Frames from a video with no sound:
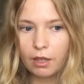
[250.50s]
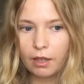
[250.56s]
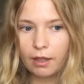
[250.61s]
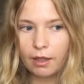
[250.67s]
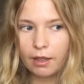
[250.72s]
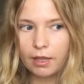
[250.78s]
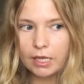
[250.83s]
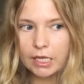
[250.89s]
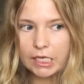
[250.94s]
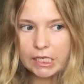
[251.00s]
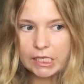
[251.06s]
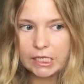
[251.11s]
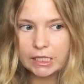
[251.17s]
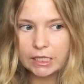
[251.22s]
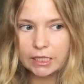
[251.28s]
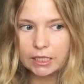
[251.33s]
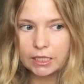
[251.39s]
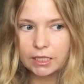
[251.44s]

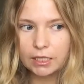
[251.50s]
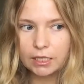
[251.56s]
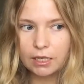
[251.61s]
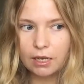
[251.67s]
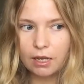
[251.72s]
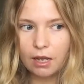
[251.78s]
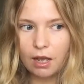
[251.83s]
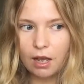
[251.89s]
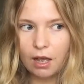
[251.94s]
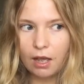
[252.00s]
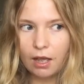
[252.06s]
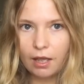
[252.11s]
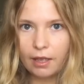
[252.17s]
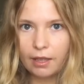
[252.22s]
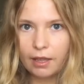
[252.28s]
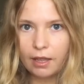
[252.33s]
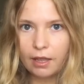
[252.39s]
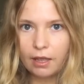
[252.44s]
and
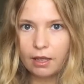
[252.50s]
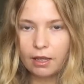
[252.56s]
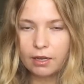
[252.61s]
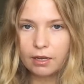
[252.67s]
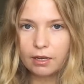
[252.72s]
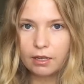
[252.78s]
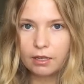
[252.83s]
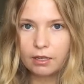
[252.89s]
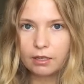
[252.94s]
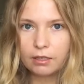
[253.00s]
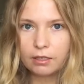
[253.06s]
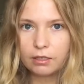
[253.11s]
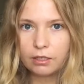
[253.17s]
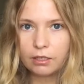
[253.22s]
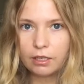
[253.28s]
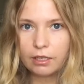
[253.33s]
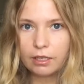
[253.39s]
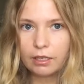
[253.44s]
i had
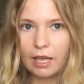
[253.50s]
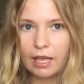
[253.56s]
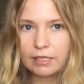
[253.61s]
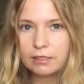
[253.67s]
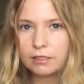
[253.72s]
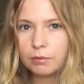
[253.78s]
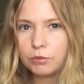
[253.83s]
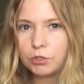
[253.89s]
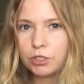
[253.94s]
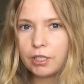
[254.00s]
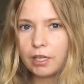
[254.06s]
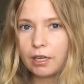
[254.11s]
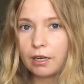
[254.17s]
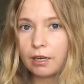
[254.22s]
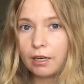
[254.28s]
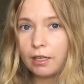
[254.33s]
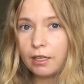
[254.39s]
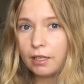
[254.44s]
asked them to
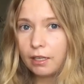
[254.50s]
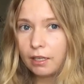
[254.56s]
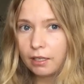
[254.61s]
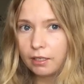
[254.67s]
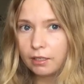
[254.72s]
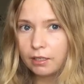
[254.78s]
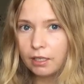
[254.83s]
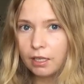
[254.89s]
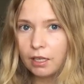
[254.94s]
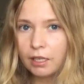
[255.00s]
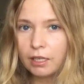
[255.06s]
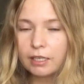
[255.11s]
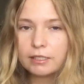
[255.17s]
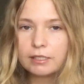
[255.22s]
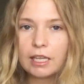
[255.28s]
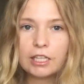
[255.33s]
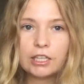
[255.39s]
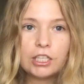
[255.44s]
get it in
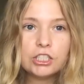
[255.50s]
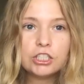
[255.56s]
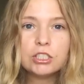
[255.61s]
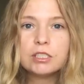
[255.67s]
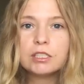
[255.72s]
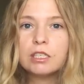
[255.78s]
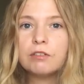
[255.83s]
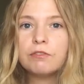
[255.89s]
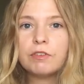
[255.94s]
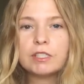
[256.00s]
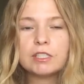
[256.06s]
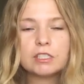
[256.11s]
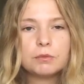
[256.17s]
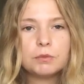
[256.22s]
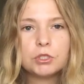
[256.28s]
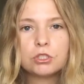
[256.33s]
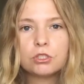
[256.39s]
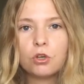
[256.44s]
because they just
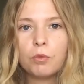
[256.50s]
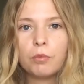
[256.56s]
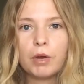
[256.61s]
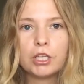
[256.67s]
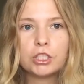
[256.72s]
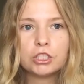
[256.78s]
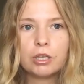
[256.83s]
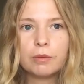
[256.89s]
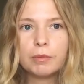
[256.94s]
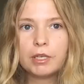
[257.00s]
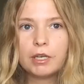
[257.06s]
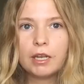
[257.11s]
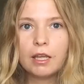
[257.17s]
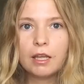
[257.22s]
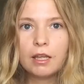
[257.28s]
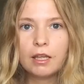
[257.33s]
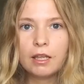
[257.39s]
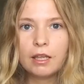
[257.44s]
convinced me so much i mean
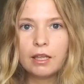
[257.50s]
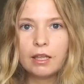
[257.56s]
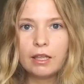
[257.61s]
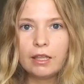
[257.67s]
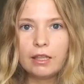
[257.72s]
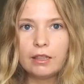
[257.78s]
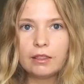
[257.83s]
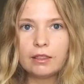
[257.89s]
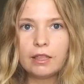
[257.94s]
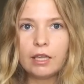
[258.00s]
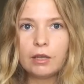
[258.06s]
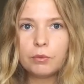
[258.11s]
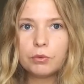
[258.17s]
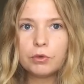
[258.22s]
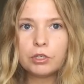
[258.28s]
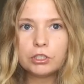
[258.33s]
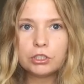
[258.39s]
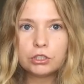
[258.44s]
they
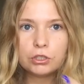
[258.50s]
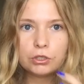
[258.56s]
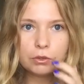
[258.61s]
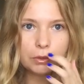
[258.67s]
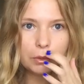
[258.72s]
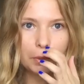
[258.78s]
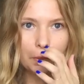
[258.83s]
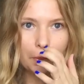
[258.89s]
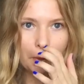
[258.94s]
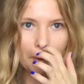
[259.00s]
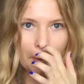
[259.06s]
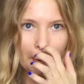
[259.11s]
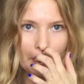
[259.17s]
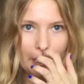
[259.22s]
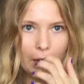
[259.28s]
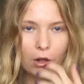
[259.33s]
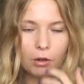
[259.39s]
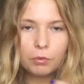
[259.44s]
were
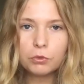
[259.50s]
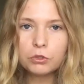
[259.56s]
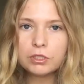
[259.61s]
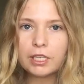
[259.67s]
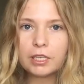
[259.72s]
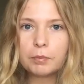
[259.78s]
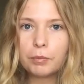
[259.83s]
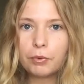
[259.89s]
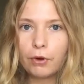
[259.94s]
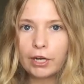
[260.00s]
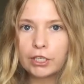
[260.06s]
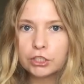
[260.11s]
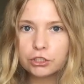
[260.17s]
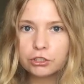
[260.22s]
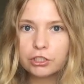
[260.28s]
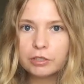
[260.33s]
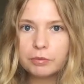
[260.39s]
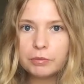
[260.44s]
almost like
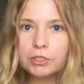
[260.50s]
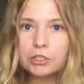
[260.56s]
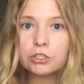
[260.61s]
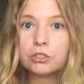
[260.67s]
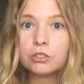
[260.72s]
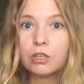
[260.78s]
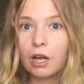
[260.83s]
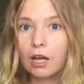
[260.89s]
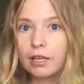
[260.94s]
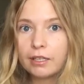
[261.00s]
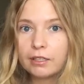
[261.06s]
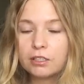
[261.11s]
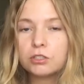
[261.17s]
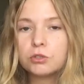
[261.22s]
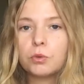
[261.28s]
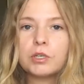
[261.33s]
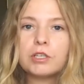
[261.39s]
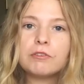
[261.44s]
pressuring me to not get
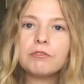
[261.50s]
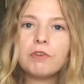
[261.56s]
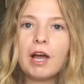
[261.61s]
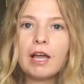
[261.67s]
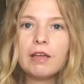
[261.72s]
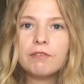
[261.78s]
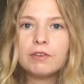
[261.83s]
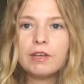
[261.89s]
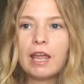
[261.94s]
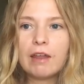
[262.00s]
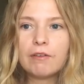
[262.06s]
the 25 and